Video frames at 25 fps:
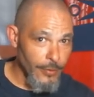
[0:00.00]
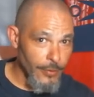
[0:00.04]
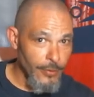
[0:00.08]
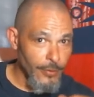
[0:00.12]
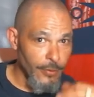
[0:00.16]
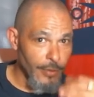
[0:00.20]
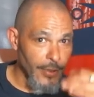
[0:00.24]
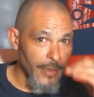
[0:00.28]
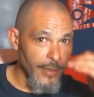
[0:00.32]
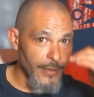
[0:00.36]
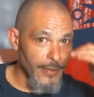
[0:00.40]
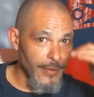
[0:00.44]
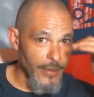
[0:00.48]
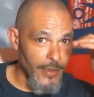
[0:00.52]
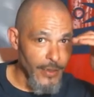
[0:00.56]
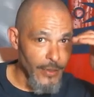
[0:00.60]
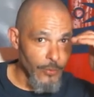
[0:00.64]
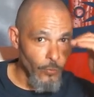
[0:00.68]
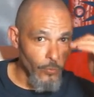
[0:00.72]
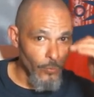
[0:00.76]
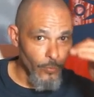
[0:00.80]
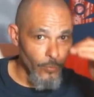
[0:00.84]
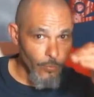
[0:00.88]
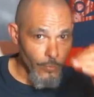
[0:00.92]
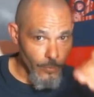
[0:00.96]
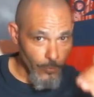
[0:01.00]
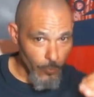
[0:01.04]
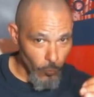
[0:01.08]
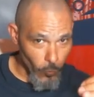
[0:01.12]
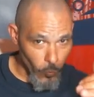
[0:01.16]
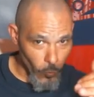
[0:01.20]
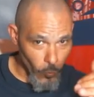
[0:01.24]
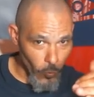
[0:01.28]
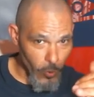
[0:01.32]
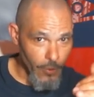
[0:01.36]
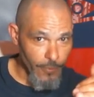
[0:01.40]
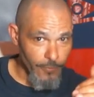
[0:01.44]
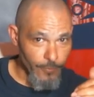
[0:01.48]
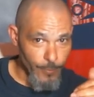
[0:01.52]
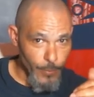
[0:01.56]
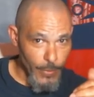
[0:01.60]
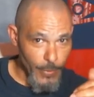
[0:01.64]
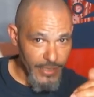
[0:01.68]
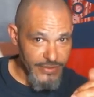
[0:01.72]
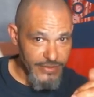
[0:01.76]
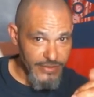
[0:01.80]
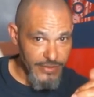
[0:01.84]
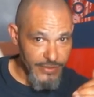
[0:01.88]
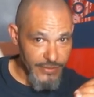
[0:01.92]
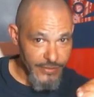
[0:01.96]
And then one of my
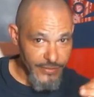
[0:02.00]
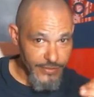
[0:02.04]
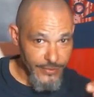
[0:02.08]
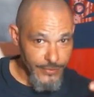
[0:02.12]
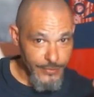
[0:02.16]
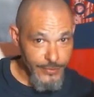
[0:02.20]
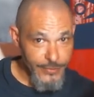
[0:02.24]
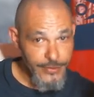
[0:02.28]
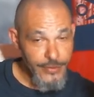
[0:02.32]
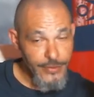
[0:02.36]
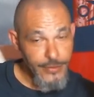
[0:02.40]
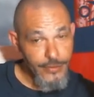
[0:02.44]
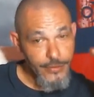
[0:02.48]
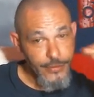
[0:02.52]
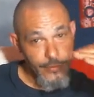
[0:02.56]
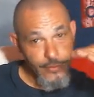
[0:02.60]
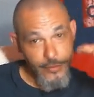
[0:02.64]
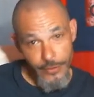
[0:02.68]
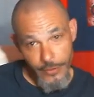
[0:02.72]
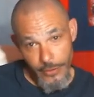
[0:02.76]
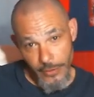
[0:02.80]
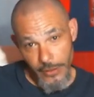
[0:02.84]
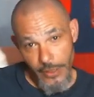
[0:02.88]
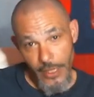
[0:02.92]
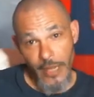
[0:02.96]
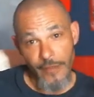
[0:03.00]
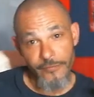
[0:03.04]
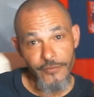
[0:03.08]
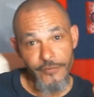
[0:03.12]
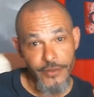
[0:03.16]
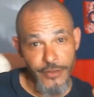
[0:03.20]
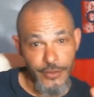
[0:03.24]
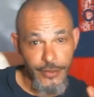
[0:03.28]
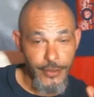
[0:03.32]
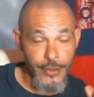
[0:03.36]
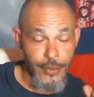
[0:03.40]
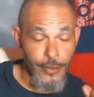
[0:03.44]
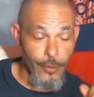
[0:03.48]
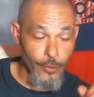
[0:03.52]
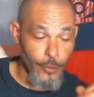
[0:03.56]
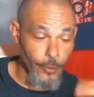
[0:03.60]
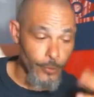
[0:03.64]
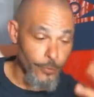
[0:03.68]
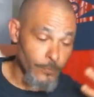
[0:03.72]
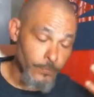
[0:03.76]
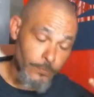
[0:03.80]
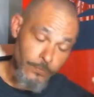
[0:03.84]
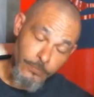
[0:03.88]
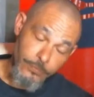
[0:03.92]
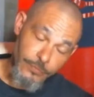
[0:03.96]
sisters left to go
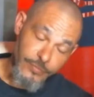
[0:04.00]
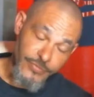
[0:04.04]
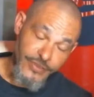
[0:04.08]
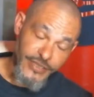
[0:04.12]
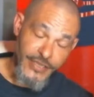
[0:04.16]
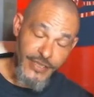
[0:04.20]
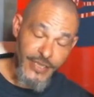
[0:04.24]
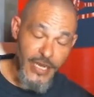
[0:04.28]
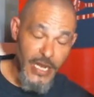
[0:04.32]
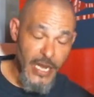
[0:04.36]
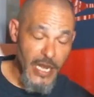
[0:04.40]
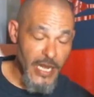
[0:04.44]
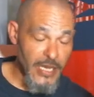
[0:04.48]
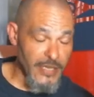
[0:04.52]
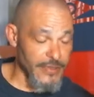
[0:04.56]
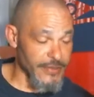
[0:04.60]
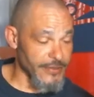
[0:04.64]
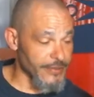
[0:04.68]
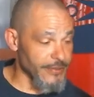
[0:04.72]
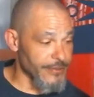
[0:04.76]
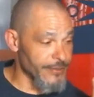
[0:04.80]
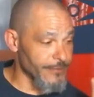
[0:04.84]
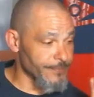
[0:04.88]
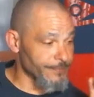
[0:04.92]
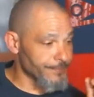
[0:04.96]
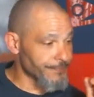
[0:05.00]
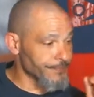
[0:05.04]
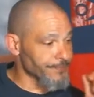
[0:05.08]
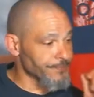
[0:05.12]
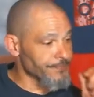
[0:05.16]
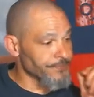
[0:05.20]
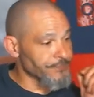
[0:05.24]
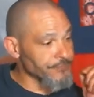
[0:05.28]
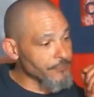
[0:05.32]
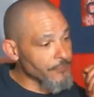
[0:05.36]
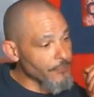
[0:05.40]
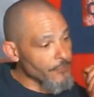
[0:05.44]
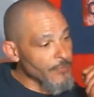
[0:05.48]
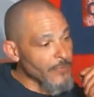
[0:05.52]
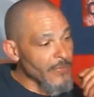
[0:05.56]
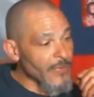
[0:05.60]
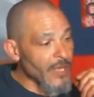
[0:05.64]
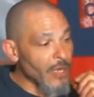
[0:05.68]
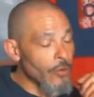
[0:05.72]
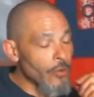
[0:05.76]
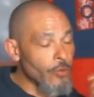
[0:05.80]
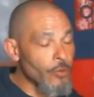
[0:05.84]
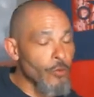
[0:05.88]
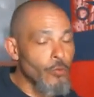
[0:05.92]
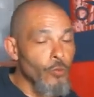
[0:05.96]
to college,
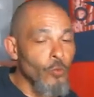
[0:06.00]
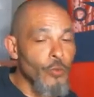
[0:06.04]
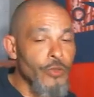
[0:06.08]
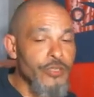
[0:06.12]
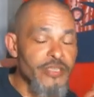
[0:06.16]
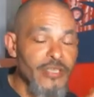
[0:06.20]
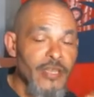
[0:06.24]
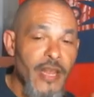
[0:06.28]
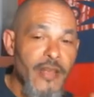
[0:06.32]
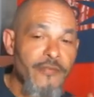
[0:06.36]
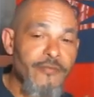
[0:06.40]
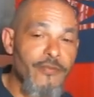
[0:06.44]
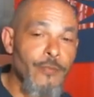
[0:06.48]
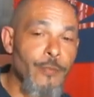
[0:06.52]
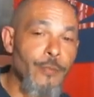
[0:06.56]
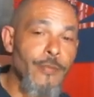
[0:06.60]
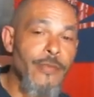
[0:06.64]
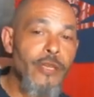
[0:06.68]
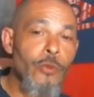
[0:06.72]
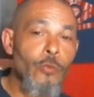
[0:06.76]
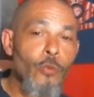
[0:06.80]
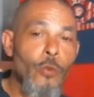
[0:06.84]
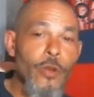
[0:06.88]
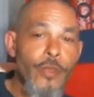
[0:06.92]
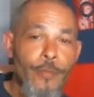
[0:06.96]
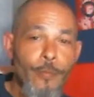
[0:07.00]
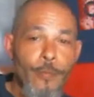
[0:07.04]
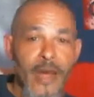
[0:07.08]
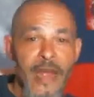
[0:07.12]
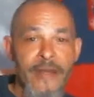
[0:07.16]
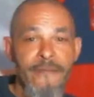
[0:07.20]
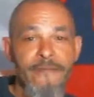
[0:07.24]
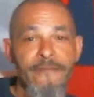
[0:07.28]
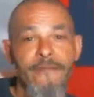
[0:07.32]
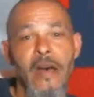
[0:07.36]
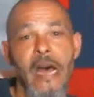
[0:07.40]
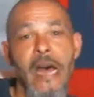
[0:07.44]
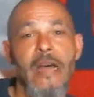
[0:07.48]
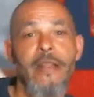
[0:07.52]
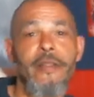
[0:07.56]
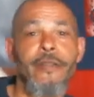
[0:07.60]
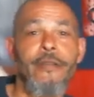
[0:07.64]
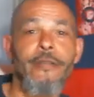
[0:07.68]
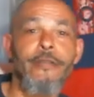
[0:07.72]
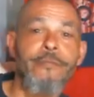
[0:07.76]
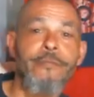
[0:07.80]
which left me with my father.